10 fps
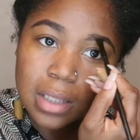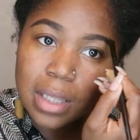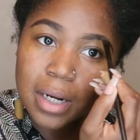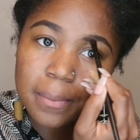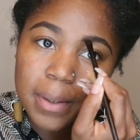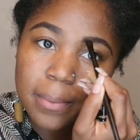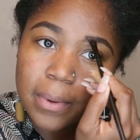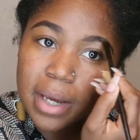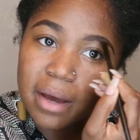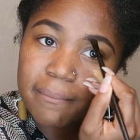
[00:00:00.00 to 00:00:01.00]
A lot of
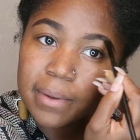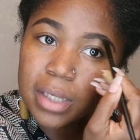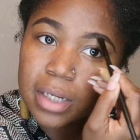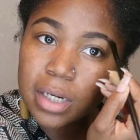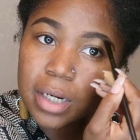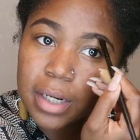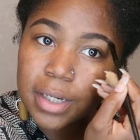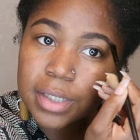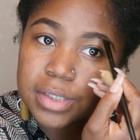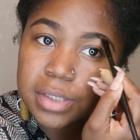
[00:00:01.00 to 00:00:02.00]
people have been
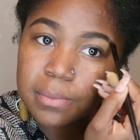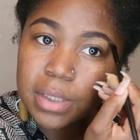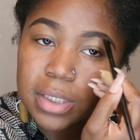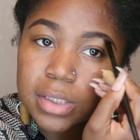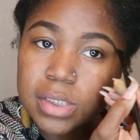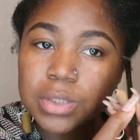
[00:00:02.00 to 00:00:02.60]
encouraging me